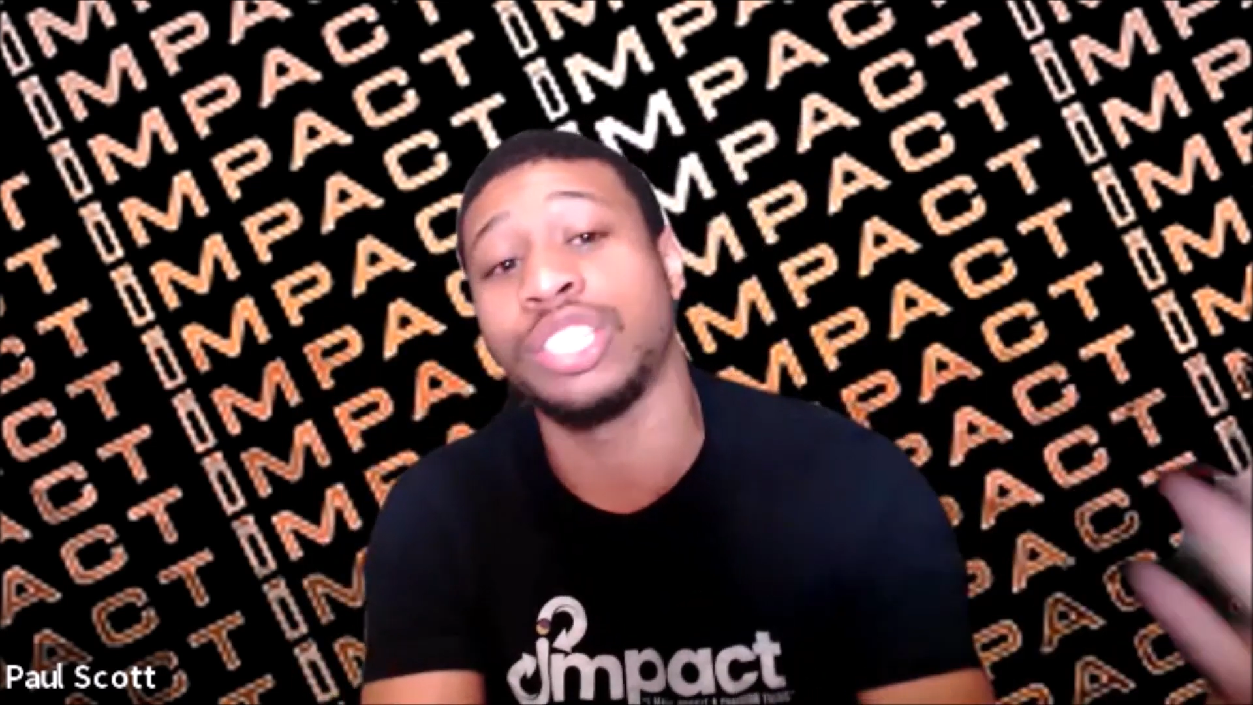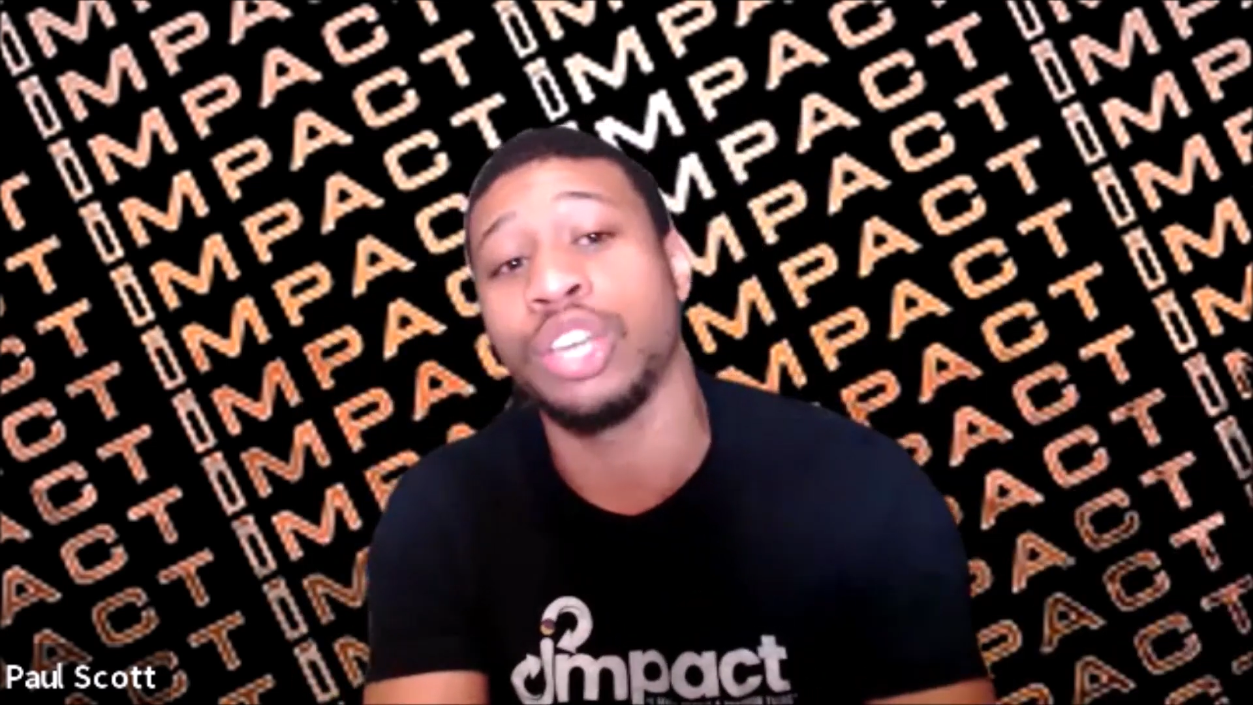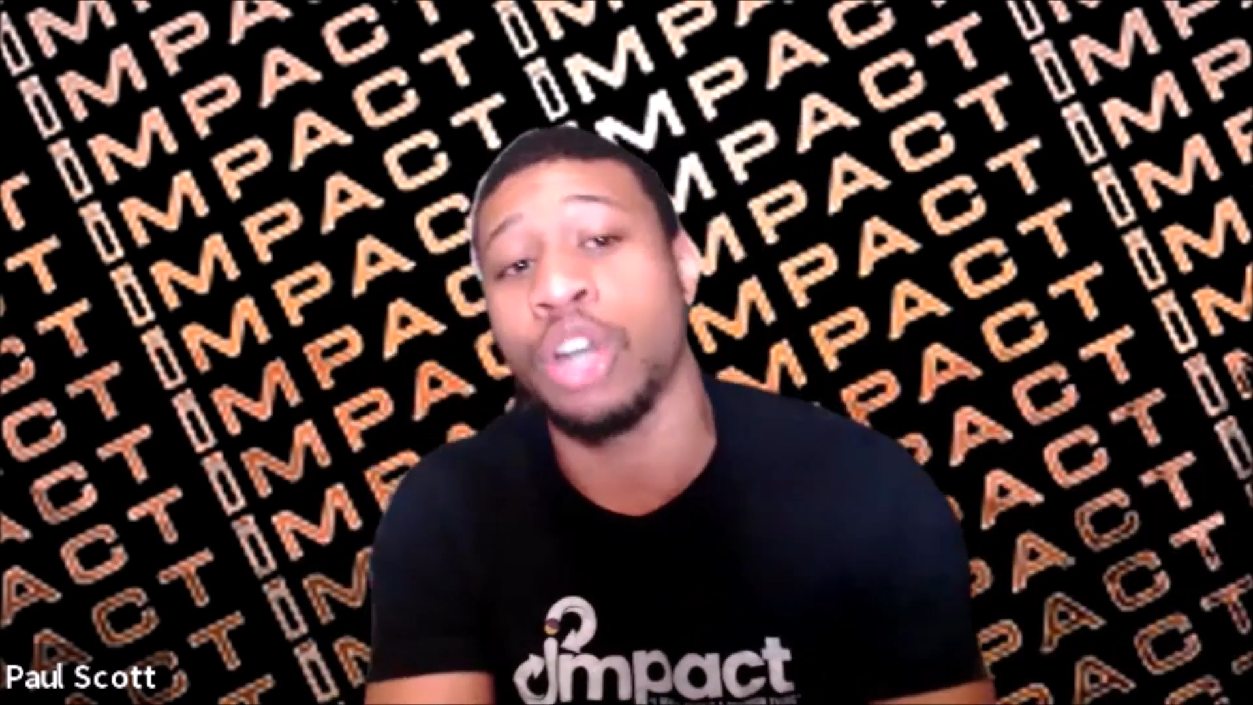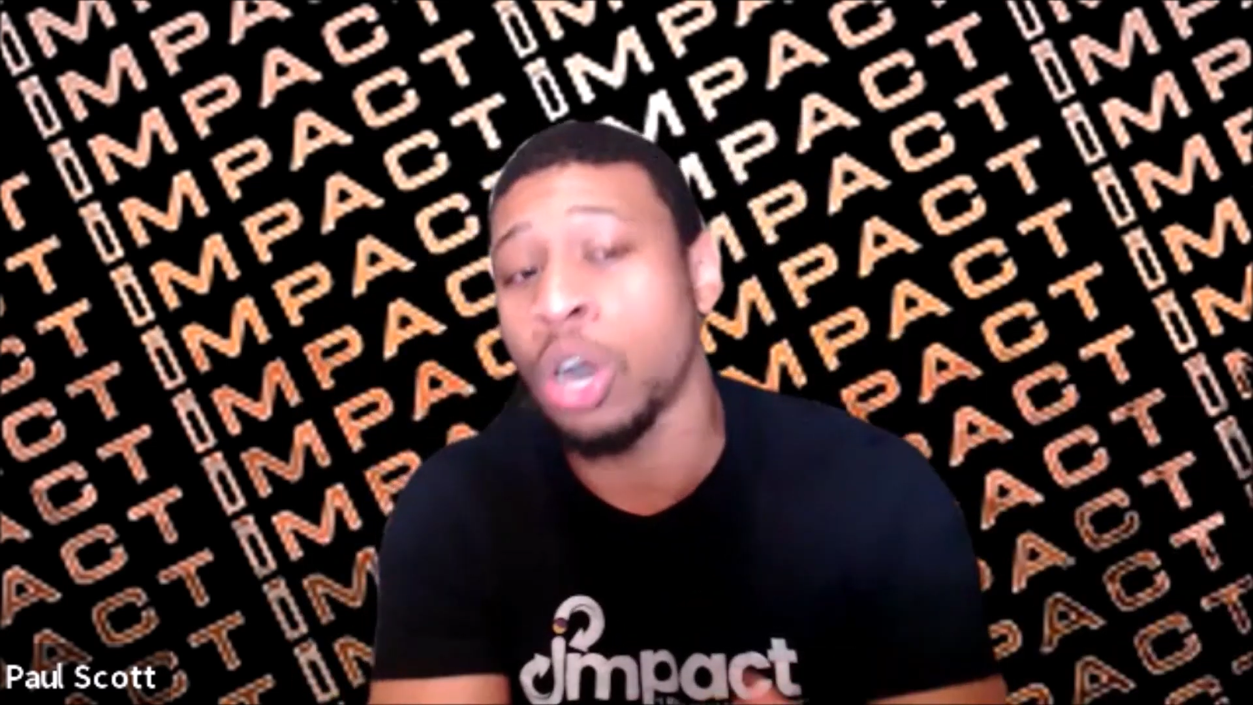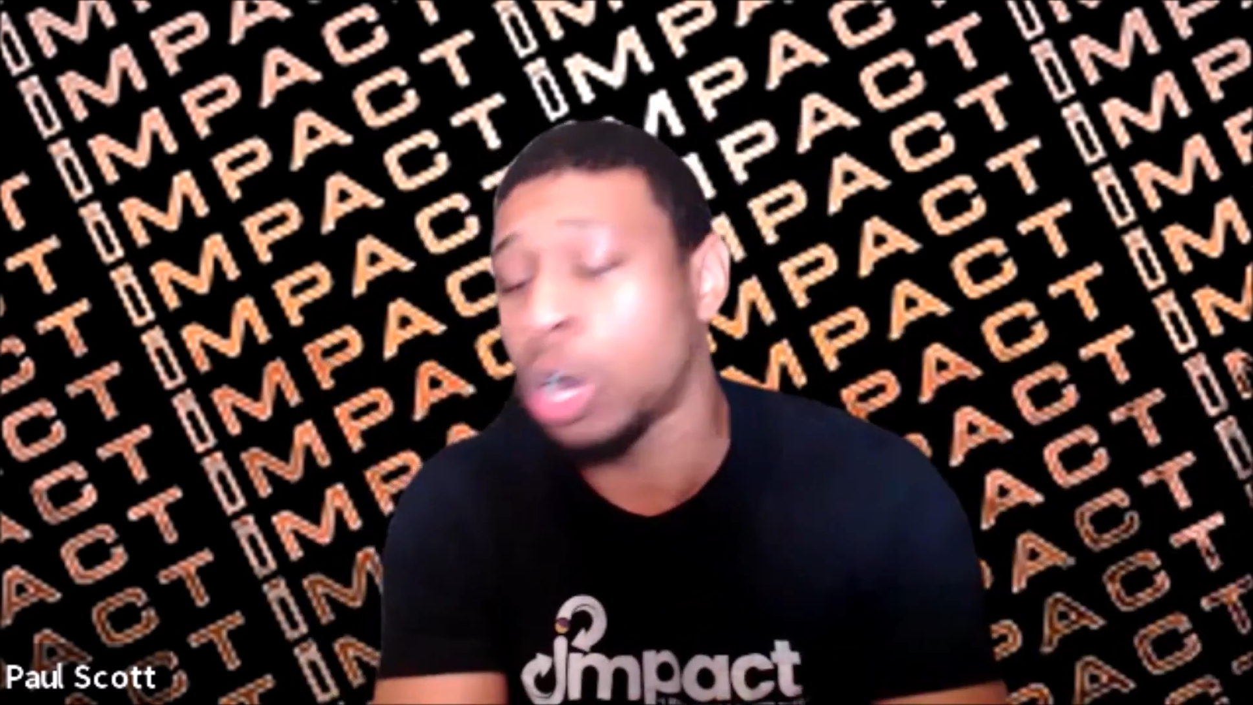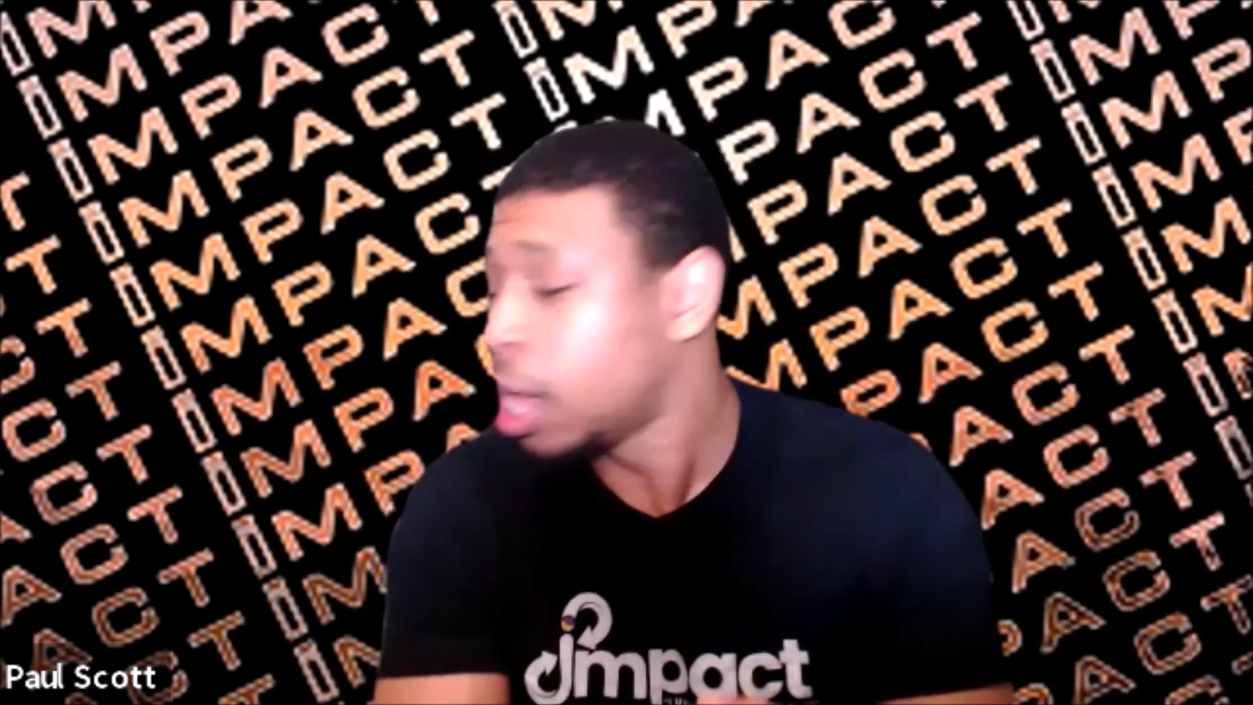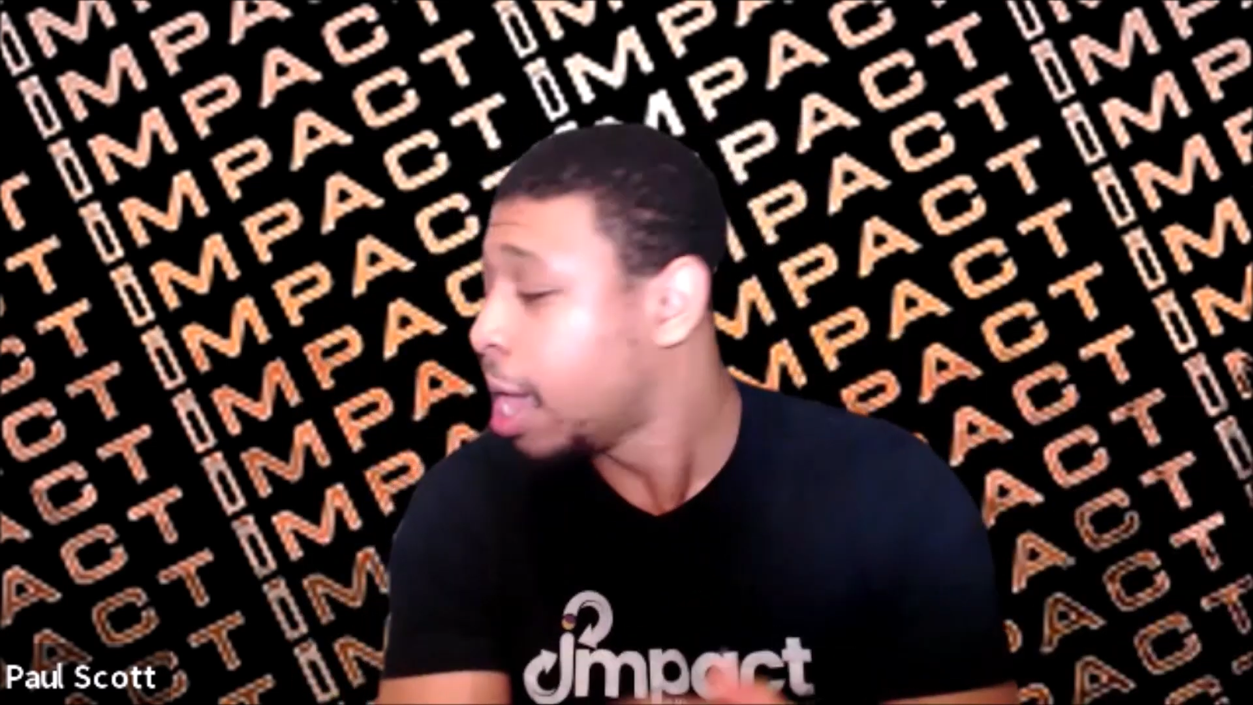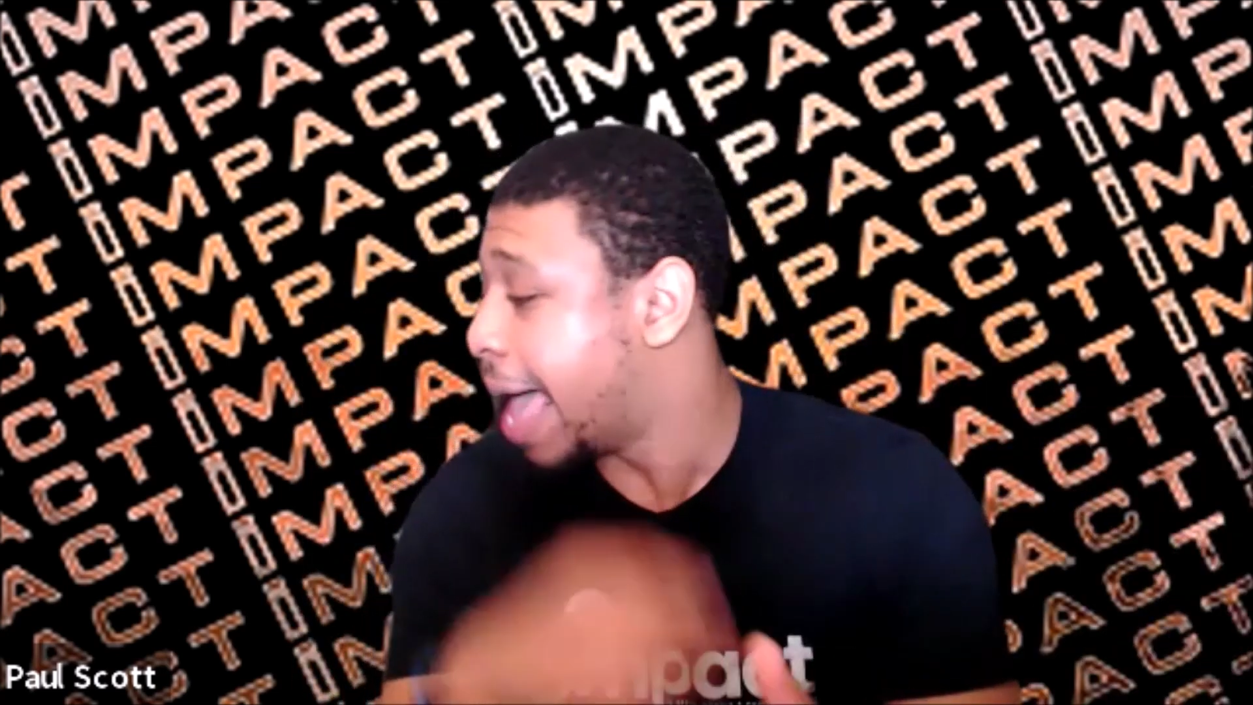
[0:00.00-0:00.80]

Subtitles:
call